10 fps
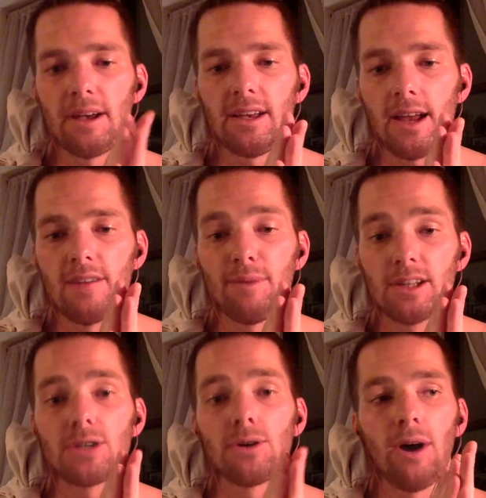Kate enough money,
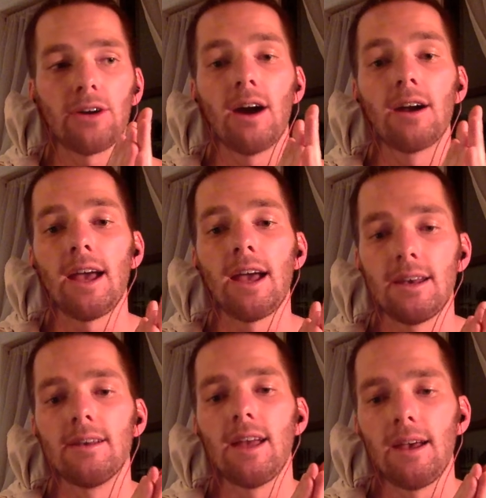she'll walk around
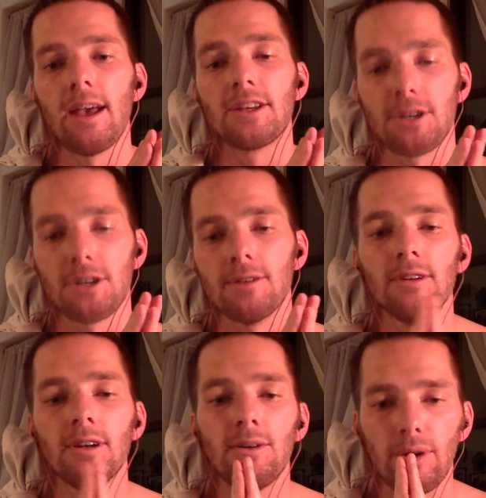and hit you
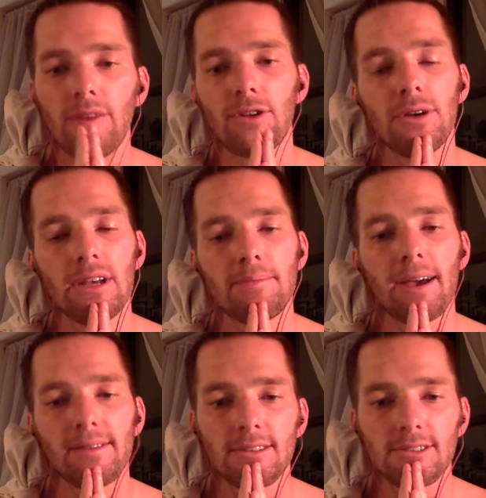whenever you eat
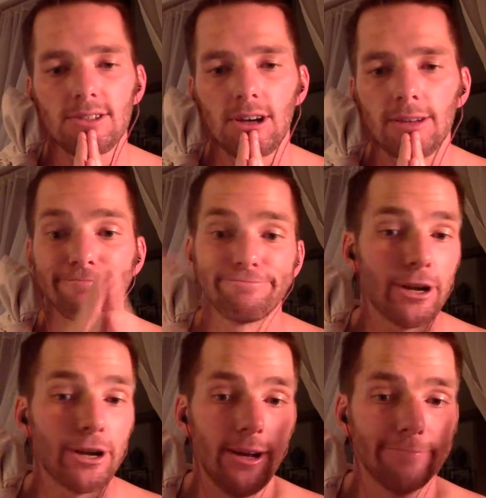bad things. So
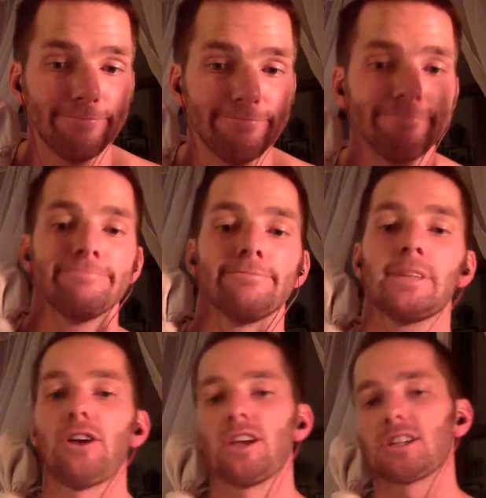there you go.
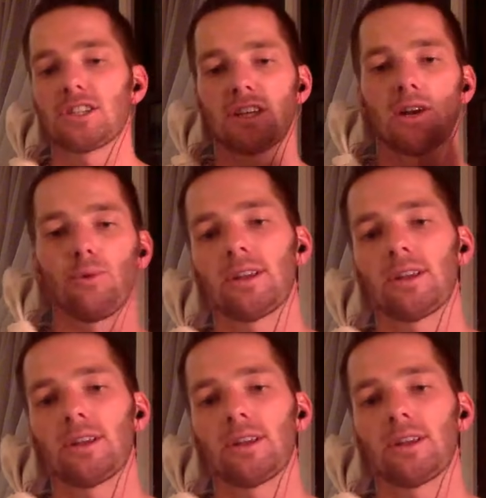Now you guys just gonna work.